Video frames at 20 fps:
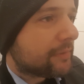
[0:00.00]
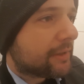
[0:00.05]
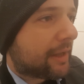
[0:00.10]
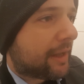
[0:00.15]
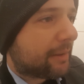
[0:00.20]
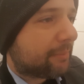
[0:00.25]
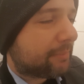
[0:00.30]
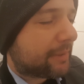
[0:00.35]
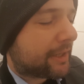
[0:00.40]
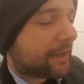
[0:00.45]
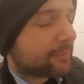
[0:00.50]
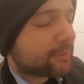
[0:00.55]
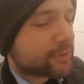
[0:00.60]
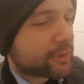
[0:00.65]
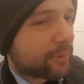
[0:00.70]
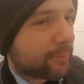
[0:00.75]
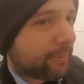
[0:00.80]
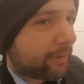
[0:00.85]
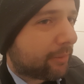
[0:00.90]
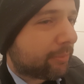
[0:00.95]
and become
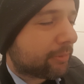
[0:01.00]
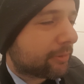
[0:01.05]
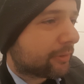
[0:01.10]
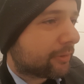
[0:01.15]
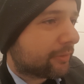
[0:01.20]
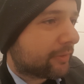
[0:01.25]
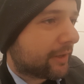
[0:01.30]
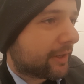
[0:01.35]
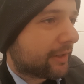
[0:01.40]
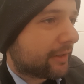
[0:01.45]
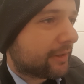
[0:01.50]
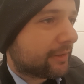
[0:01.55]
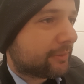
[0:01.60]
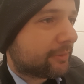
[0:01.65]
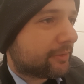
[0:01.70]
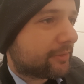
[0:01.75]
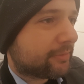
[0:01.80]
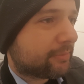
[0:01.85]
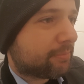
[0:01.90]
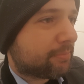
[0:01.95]
so popular
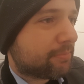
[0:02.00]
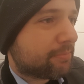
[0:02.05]
that